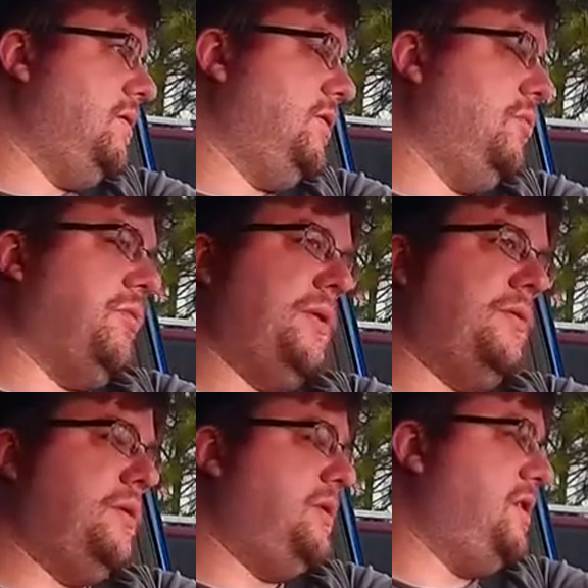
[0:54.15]

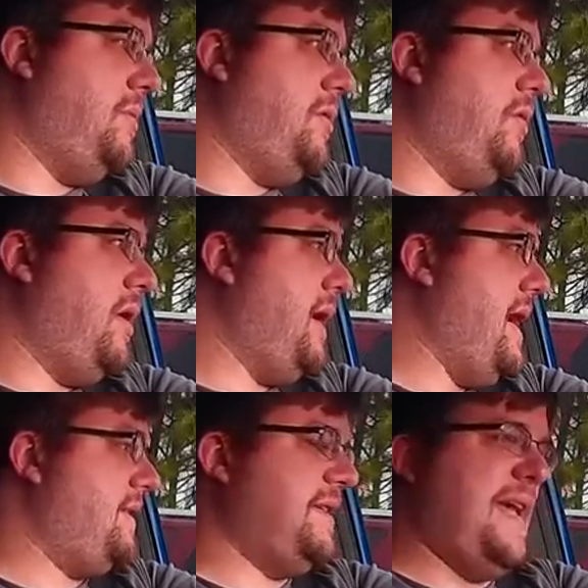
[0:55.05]
Subaru W R
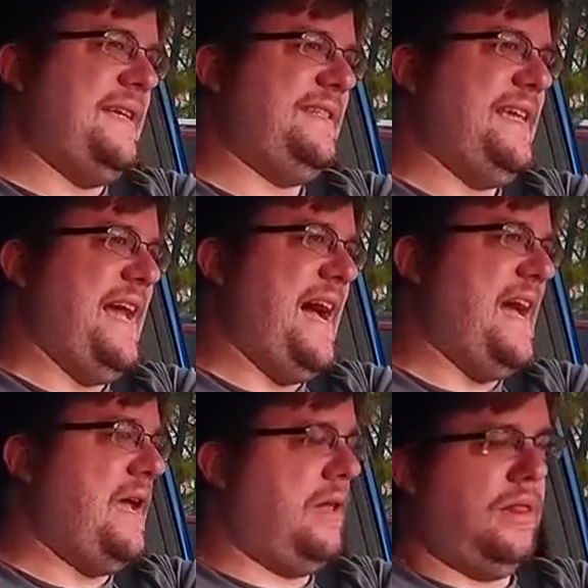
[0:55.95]
X S T
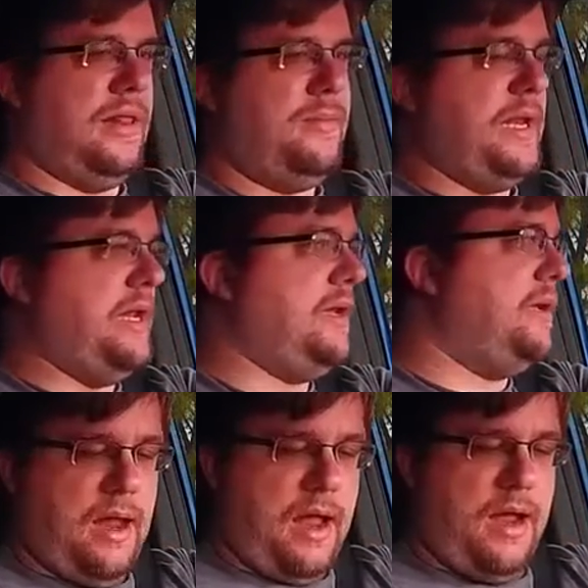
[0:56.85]
I Limited.
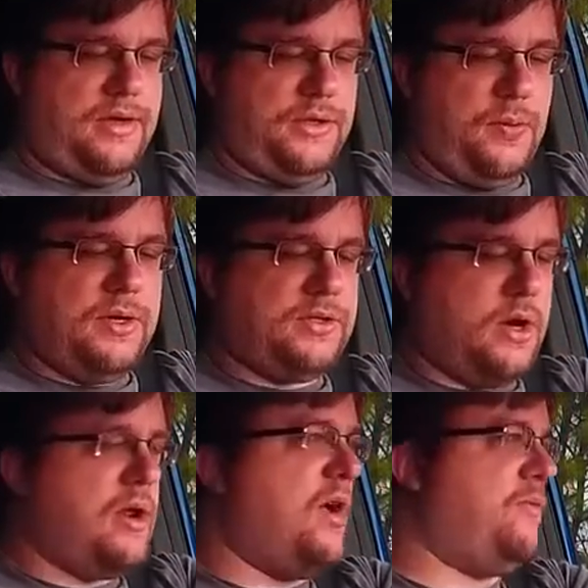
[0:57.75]
I just want to
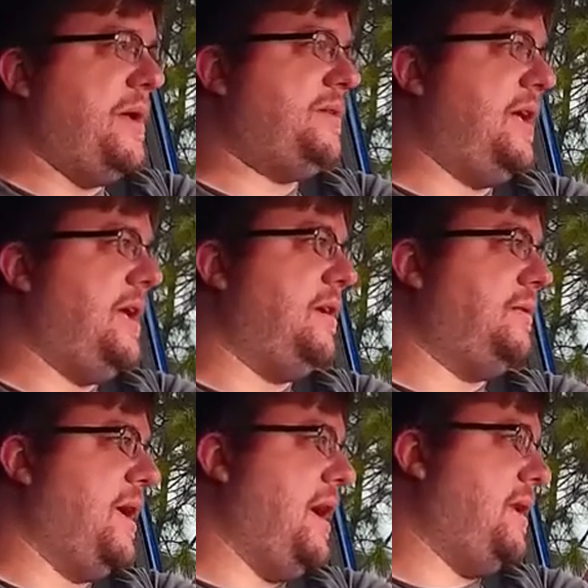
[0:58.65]
start off by
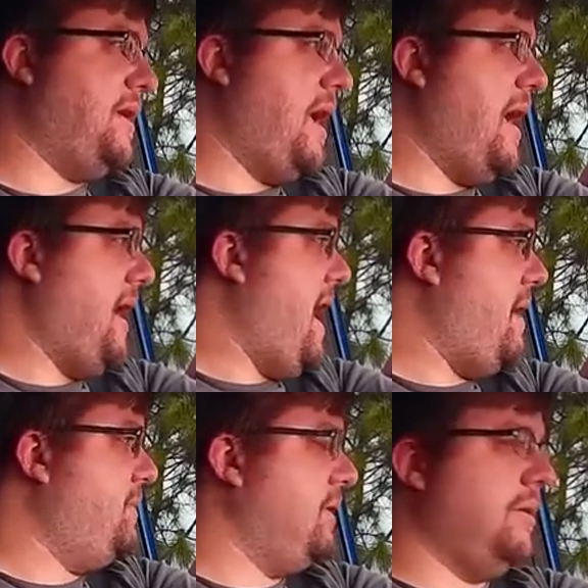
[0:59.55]
saying that I
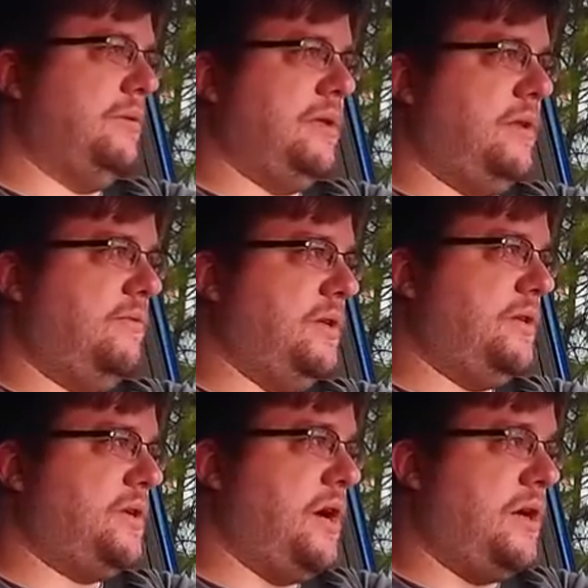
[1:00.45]
absolutely love
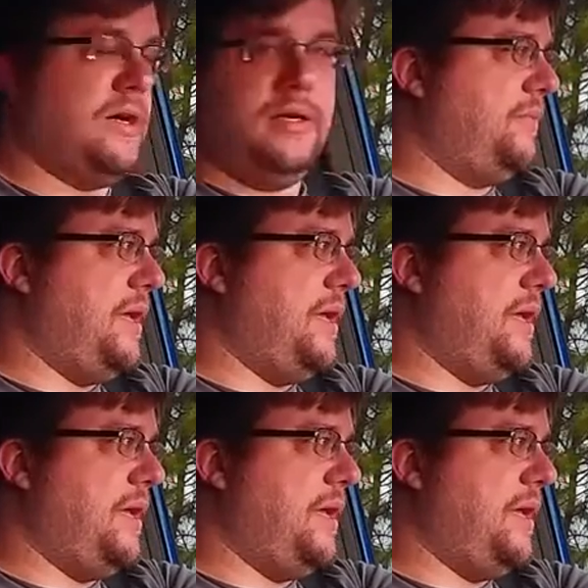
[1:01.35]
this car.